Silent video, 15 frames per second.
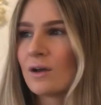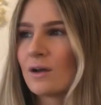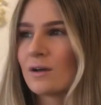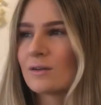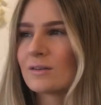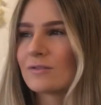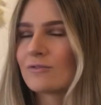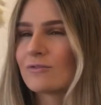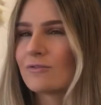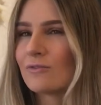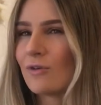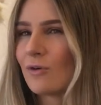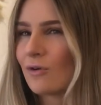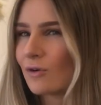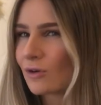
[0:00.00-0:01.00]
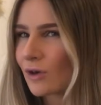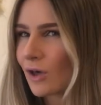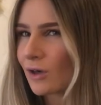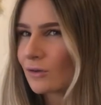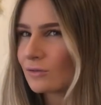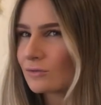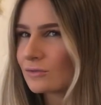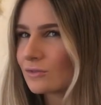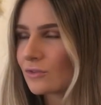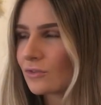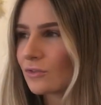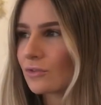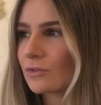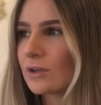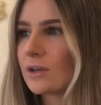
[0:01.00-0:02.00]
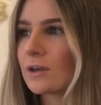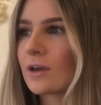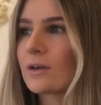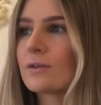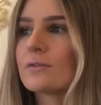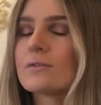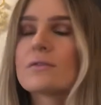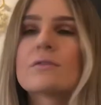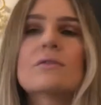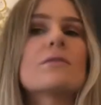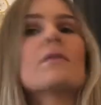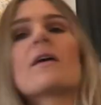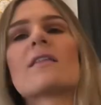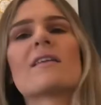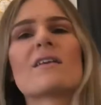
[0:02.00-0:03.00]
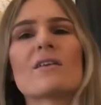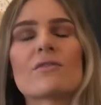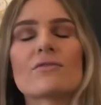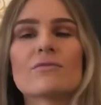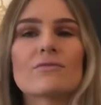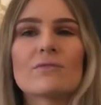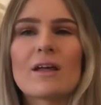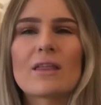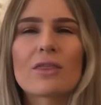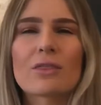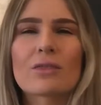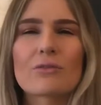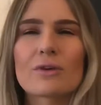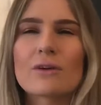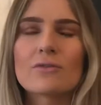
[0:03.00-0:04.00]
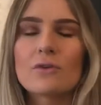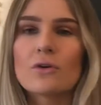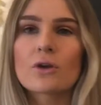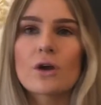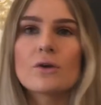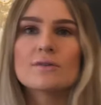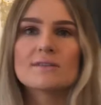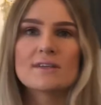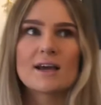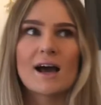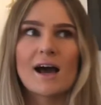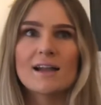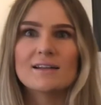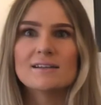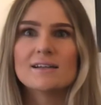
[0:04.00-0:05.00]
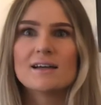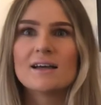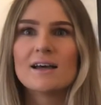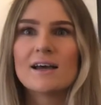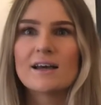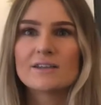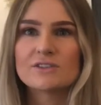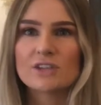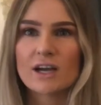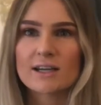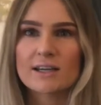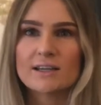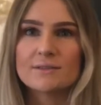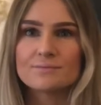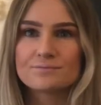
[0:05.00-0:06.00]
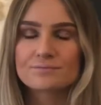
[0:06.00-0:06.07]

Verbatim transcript: was it four coats, three coats? I think I got like three or four coats and a jacket.